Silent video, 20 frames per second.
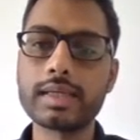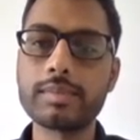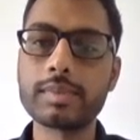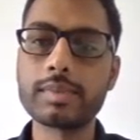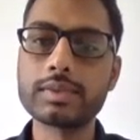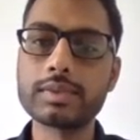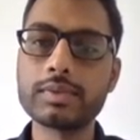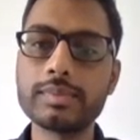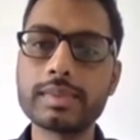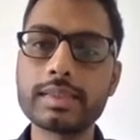I'm
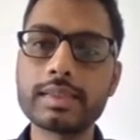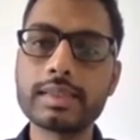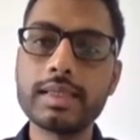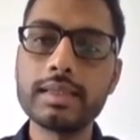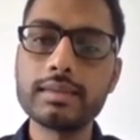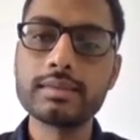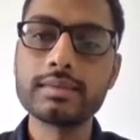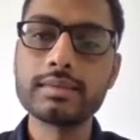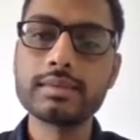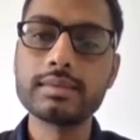assuming
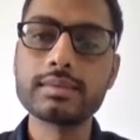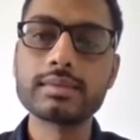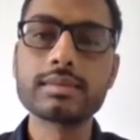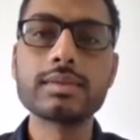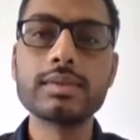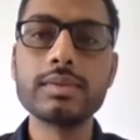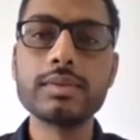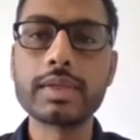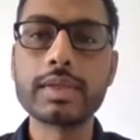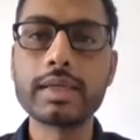that
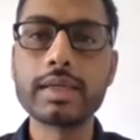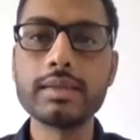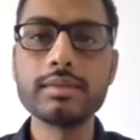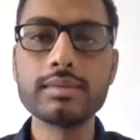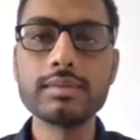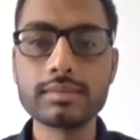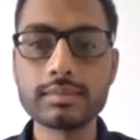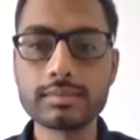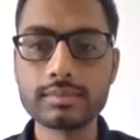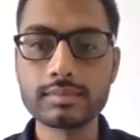you can
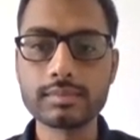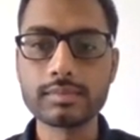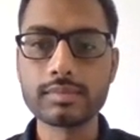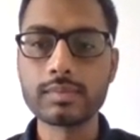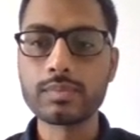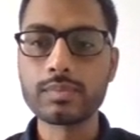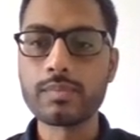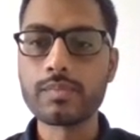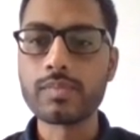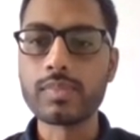
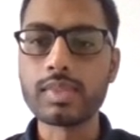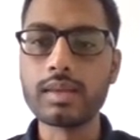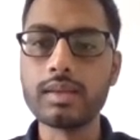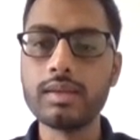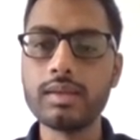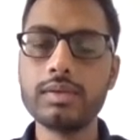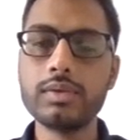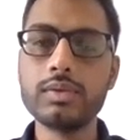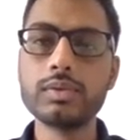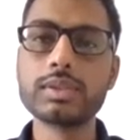
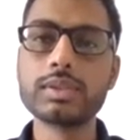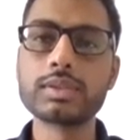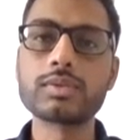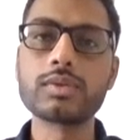do the